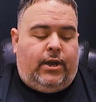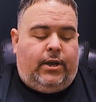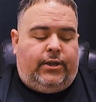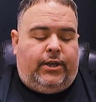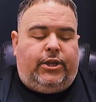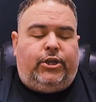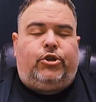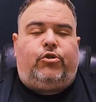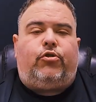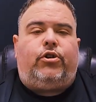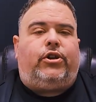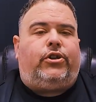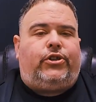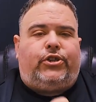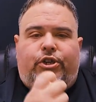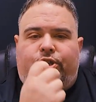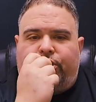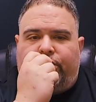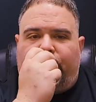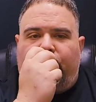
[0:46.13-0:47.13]
These grills
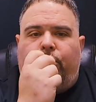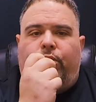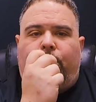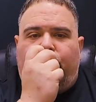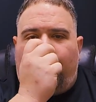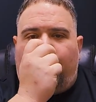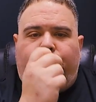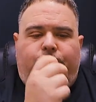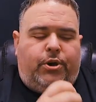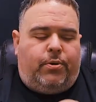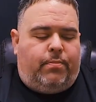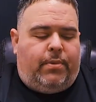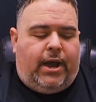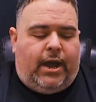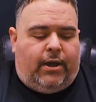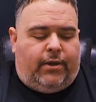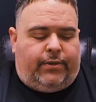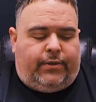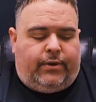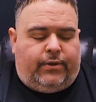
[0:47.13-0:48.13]
just don't go in your
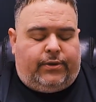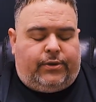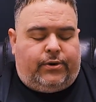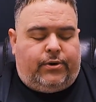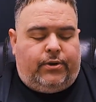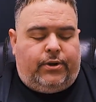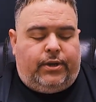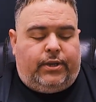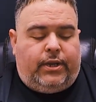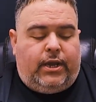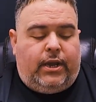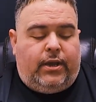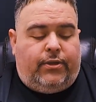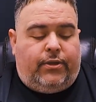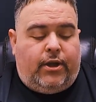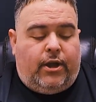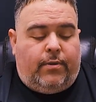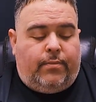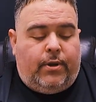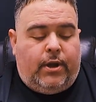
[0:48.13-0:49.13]
mouth. It'll screw your teeth
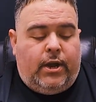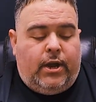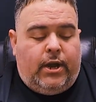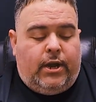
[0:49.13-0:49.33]
up.